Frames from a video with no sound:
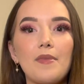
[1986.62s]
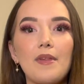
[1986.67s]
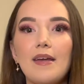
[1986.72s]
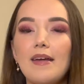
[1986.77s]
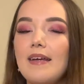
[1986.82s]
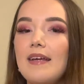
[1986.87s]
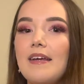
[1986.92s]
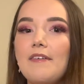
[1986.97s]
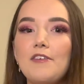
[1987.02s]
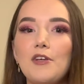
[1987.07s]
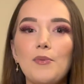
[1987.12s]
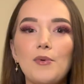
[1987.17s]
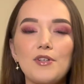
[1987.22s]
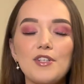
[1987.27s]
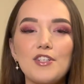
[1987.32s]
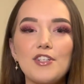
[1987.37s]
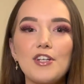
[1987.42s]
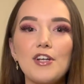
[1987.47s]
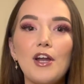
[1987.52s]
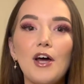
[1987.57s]
if you wanted
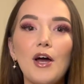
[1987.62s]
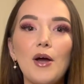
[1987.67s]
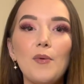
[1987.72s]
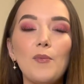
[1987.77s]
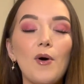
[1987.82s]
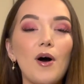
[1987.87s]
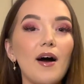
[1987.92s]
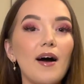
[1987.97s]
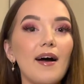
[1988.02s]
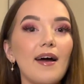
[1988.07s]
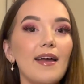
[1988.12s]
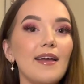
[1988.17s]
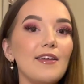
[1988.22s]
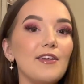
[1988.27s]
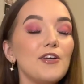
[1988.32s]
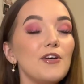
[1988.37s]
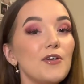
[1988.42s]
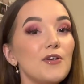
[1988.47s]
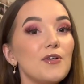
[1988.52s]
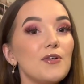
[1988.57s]
to know what I
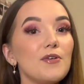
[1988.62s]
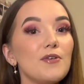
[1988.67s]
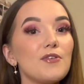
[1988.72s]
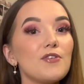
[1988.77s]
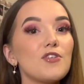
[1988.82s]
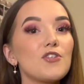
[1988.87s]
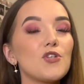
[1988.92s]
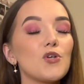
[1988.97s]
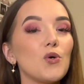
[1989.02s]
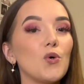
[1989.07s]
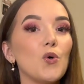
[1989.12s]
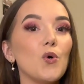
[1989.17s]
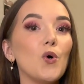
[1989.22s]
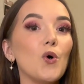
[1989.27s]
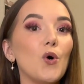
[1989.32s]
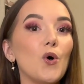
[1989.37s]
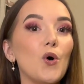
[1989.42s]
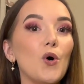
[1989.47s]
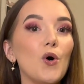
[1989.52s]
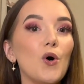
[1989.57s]
used
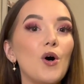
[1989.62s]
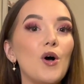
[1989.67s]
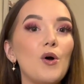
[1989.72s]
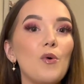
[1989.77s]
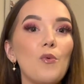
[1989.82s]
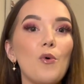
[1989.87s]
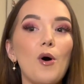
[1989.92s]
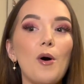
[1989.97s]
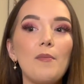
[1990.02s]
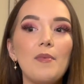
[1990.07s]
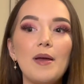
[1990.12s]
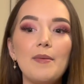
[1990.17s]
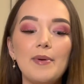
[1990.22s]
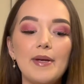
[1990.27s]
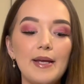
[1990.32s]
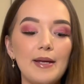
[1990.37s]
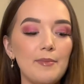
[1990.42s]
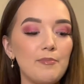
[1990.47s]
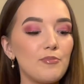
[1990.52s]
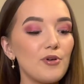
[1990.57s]
or what
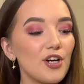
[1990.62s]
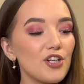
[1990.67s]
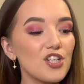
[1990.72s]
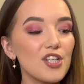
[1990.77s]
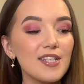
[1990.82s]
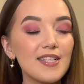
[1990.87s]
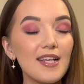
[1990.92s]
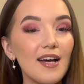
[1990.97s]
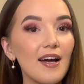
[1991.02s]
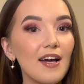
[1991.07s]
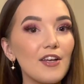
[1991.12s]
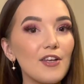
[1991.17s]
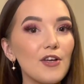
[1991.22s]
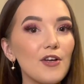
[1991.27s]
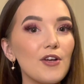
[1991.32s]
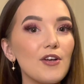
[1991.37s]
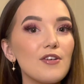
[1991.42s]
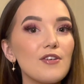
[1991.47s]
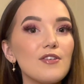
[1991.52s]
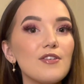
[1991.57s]
maybe brushes that I
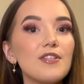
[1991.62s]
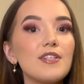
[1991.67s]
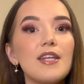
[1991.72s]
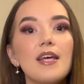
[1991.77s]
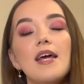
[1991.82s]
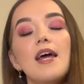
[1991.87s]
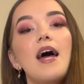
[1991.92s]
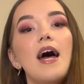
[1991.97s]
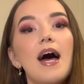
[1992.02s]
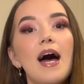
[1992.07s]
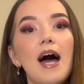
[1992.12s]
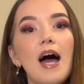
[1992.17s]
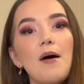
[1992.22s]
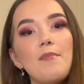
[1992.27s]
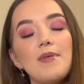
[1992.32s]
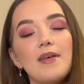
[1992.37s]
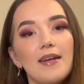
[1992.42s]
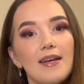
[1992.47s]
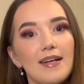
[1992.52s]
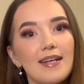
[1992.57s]
used,
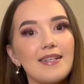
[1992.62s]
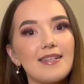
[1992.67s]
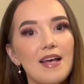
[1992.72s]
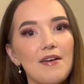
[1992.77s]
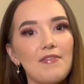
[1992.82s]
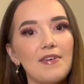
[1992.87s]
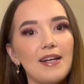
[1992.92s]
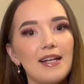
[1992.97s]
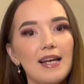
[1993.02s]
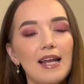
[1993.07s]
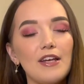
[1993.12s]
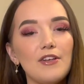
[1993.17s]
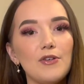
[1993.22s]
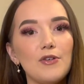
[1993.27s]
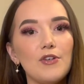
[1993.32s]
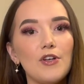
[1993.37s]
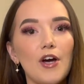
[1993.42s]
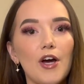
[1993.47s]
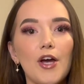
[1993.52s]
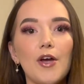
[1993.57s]
then I can definitely let you
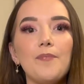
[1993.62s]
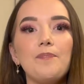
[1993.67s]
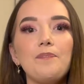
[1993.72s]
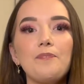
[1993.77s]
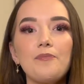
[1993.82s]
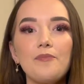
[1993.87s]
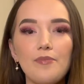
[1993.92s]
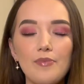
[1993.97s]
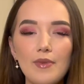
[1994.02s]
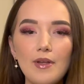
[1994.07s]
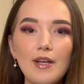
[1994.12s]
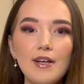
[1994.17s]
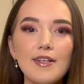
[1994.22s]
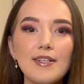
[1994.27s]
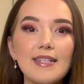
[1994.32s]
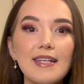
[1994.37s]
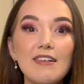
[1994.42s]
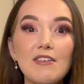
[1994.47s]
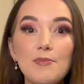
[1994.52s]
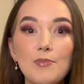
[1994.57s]
know, because
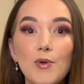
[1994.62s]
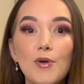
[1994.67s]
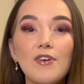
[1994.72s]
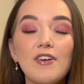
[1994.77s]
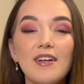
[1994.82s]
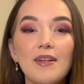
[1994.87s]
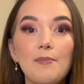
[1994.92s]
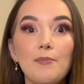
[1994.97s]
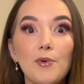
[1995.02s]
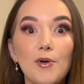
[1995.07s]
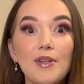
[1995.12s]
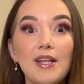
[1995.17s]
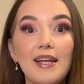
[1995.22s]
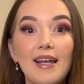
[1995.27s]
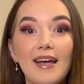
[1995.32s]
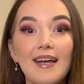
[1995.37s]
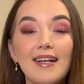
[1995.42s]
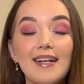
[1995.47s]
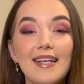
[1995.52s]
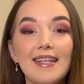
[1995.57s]
there's more than
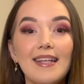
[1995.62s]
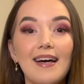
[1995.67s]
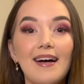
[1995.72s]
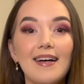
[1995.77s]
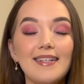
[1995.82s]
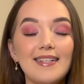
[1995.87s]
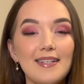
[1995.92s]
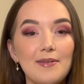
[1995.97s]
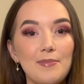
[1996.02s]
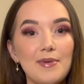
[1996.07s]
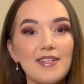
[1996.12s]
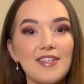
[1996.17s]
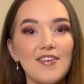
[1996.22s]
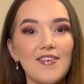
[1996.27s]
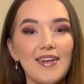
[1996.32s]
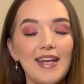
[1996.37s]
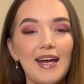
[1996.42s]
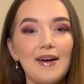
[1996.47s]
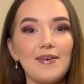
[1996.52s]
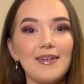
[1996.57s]
likely that I did miss something
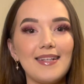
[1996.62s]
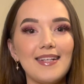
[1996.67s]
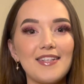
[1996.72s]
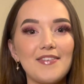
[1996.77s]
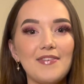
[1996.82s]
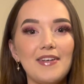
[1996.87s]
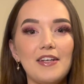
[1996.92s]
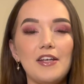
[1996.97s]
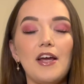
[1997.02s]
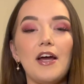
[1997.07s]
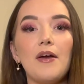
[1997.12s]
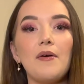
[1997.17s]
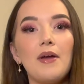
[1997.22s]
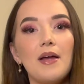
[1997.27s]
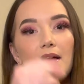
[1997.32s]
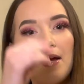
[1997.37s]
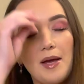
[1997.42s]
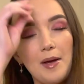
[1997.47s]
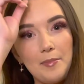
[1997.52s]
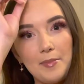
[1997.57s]
out in this video.
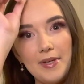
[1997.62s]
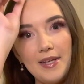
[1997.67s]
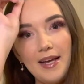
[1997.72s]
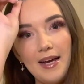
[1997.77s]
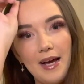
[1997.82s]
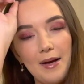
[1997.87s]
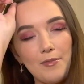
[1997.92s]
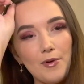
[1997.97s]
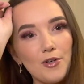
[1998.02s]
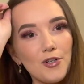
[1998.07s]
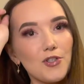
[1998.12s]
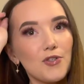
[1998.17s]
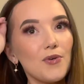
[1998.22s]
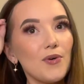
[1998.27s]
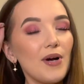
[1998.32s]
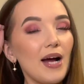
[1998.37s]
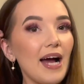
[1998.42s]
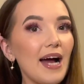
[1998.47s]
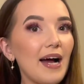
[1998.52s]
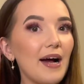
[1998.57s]
But yeah, I'm not sure
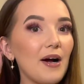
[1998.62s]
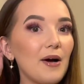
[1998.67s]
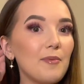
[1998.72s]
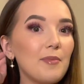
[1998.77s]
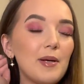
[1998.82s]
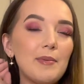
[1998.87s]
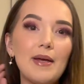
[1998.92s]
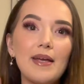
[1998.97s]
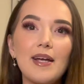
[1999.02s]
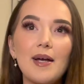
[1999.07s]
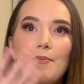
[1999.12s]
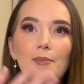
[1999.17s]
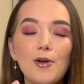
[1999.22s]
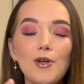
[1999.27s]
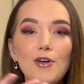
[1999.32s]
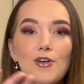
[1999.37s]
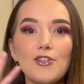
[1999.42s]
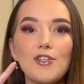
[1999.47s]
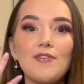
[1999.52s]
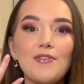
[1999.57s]
how my makeup
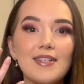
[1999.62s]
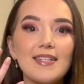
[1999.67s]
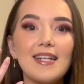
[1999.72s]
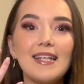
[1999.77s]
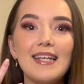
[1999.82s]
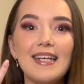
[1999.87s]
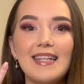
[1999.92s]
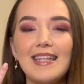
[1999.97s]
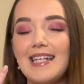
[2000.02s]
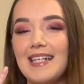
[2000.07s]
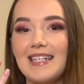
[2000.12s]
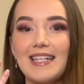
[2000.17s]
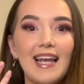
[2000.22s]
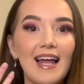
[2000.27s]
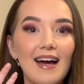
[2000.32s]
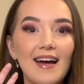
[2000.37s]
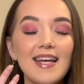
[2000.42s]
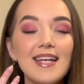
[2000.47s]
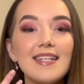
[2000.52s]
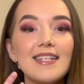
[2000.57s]
looks obviously in this
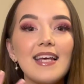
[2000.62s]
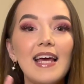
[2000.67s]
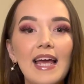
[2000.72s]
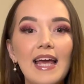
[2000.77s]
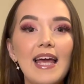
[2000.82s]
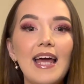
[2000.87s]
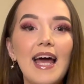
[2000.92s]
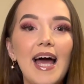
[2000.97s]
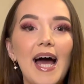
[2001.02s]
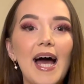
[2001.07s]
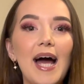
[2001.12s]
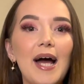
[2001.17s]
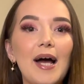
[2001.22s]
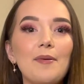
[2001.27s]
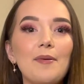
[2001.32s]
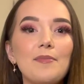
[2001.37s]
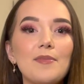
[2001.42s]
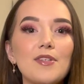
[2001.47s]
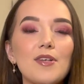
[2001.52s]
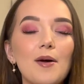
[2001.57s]
light, so
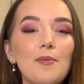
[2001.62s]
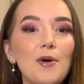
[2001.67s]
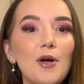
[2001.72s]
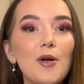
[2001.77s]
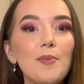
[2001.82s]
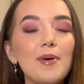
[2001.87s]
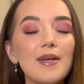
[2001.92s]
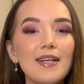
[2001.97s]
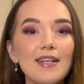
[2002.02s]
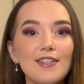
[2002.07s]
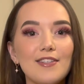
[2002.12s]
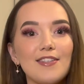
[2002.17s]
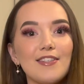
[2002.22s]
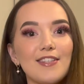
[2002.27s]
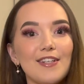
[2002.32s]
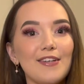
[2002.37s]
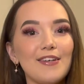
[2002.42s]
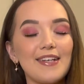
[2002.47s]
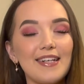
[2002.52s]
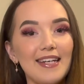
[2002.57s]
I'm hoping it does
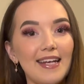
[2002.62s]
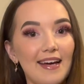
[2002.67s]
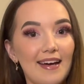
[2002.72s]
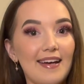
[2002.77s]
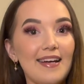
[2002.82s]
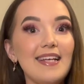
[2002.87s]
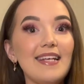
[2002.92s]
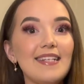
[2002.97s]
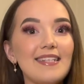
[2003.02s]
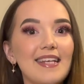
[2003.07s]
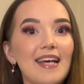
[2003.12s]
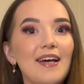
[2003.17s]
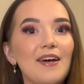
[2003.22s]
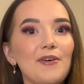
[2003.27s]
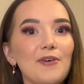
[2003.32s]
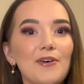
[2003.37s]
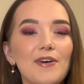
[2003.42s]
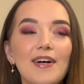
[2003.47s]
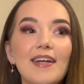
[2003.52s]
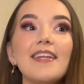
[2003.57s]
look nice,
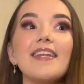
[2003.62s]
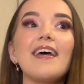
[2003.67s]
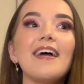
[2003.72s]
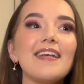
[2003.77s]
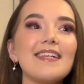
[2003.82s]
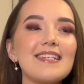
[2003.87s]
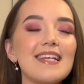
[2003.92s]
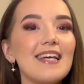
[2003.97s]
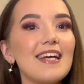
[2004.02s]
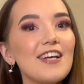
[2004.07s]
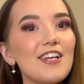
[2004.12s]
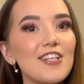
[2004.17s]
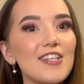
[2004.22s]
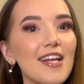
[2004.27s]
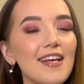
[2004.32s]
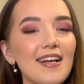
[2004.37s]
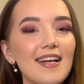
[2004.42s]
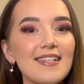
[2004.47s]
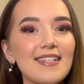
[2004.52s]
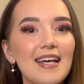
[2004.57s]
or nice-ish. Like
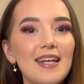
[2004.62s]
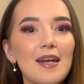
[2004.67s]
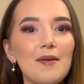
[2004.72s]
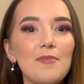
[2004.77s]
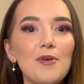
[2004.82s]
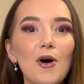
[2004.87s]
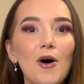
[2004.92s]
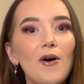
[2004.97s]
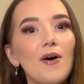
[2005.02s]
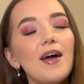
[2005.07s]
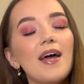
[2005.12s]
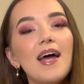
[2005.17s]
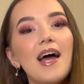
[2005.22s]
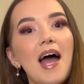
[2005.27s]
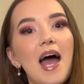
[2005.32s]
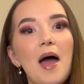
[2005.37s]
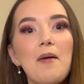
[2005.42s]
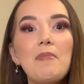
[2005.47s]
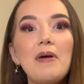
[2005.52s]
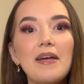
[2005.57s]
I said, I'm not
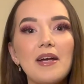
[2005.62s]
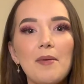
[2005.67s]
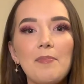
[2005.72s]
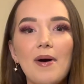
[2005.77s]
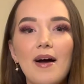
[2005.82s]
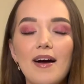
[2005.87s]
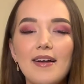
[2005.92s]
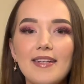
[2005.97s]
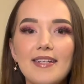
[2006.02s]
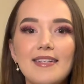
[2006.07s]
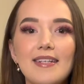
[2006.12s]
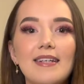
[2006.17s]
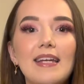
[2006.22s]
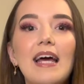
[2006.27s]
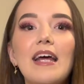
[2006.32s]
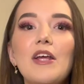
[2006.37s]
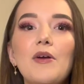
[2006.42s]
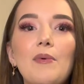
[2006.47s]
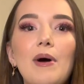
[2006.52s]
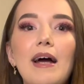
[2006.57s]
a makeup artist in
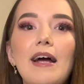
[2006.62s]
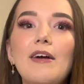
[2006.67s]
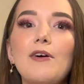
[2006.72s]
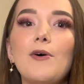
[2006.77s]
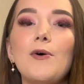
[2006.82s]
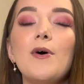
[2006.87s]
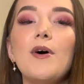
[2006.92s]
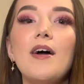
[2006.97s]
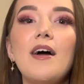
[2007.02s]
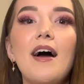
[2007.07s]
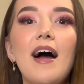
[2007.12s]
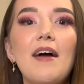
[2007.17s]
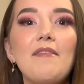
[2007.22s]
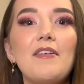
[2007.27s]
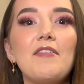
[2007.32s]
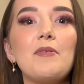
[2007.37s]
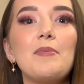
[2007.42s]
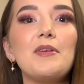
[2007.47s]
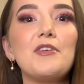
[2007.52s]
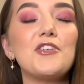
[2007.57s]
any way, or I've never
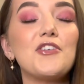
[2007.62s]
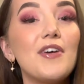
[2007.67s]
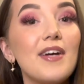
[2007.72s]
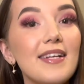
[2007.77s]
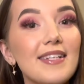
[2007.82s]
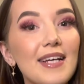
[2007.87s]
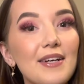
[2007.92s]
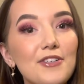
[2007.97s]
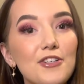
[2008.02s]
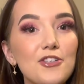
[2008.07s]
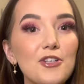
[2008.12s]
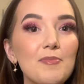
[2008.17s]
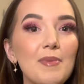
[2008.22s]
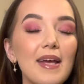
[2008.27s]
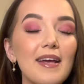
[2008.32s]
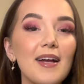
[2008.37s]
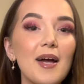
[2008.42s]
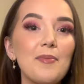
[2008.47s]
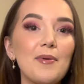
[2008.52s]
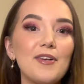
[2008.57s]
been trained how to do
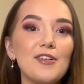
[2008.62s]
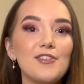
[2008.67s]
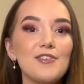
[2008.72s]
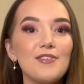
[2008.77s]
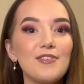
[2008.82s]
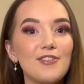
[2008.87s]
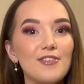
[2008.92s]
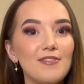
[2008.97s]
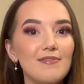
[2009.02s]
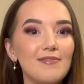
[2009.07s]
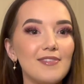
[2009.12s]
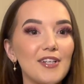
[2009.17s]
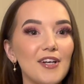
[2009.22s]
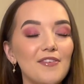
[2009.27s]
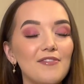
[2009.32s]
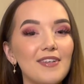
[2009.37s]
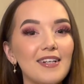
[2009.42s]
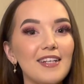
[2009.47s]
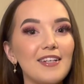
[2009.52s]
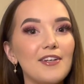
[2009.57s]
makeup. I don't
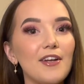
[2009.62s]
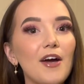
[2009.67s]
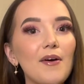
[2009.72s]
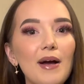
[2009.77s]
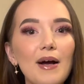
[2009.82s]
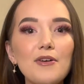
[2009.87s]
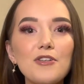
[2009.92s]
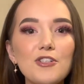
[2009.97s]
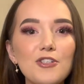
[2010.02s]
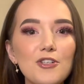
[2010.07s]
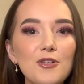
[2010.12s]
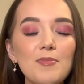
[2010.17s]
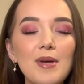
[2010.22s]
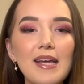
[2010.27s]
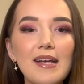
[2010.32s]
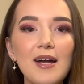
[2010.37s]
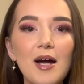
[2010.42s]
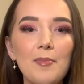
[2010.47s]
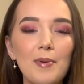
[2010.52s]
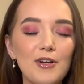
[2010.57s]
really know how to do
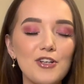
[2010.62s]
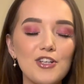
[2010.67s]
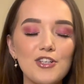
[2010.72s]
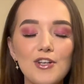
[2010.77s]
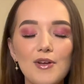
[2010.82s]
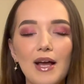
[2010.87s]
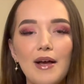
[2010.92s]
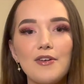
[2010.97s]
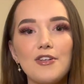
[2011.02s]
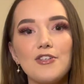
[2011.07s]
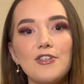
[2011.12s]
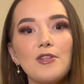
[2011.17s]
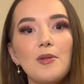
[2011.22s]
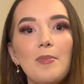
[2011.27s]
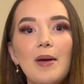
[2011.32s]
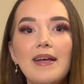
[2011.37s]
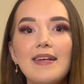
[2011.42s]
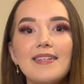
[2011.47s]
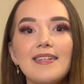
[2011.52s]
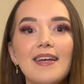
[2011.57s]
makeup. I just know how to do the
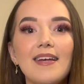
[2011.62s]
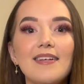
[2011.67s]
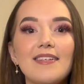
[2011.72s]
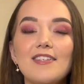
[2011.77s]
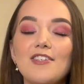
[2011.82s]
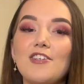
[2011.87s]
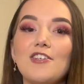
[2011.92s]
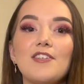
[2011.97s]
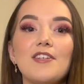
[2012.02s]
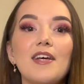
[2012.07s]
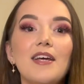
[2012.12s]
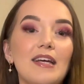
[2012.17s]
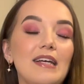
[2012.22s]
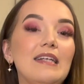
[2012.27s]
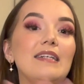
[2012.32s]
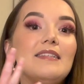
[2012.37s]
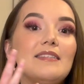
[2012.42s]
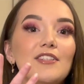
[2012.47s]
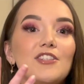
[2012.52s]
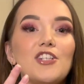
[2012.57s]
basics and just
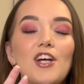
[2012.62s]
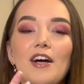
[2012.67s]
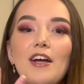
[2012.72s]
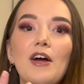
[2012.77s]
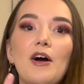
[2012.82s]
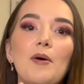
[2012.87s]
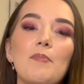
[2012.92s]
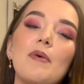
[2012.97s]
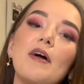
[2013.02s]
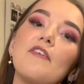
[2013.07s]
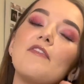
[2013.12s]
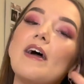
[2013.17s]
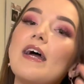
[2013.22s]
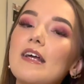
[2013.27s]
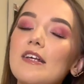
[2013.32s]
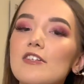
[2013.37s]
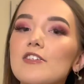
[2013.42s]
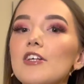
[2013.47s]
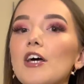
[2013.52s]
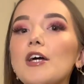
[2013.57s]
chuck it on my face.
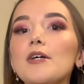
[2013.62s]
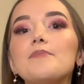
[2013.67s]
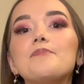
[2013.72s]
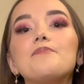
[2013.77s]
So